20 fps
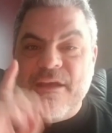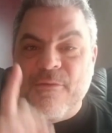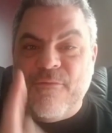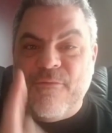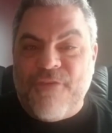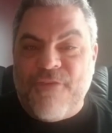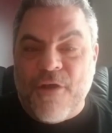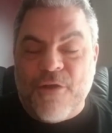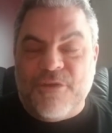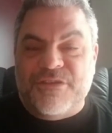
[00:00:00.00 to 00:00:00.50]

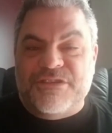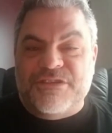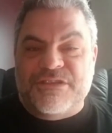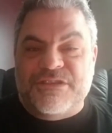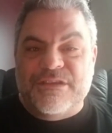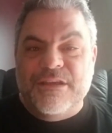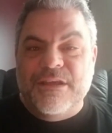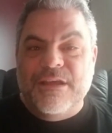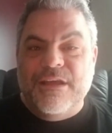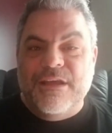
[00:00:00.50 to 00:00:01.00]

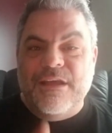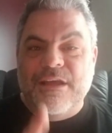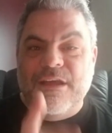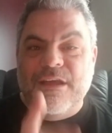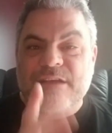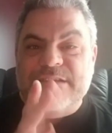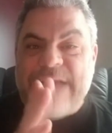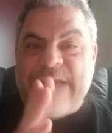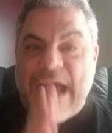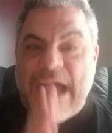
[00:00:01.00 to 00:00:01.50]
Folks,
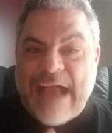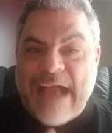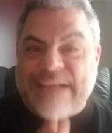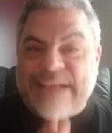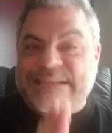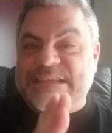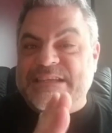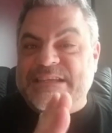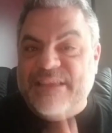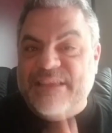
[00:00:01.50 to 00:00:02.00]

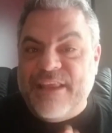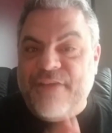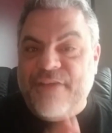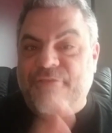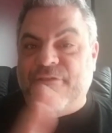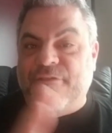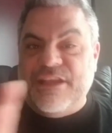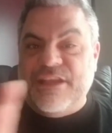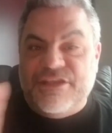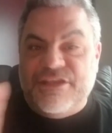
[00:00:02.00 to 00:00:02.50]
taxes
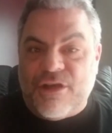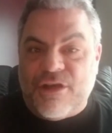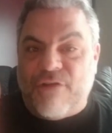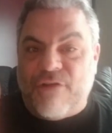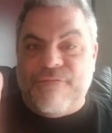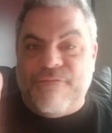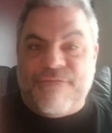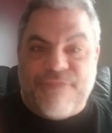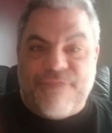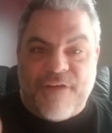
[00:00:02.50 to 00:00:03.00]
literally
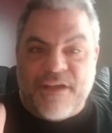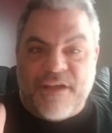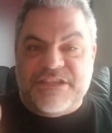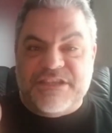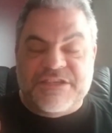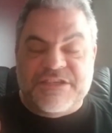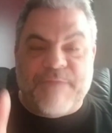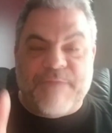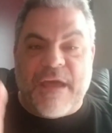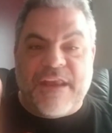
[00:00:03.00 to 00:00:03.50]
don't fund
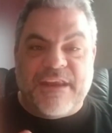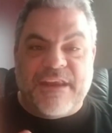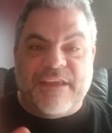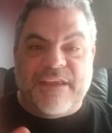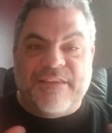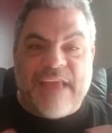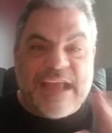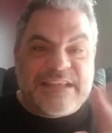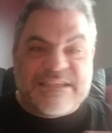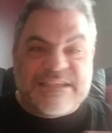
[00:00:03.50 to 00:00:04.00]

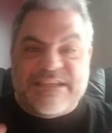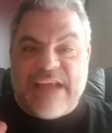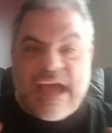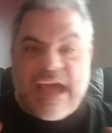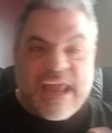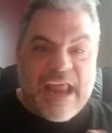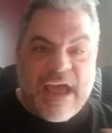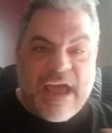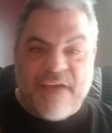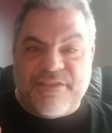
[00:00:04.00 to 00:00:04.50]
spending. That's
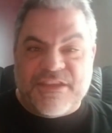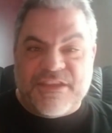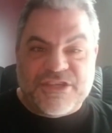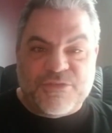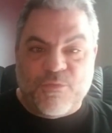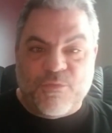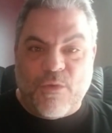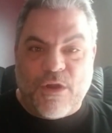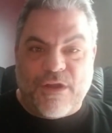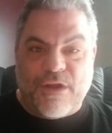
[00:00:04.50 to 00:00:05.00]
not how
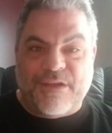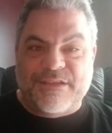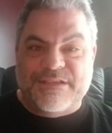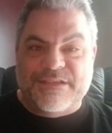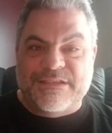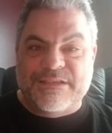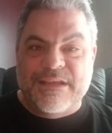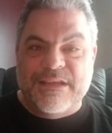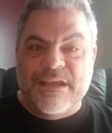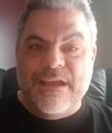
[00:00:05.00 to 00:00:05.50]
this
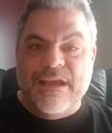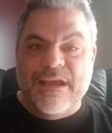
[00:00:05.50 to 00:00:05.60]
works.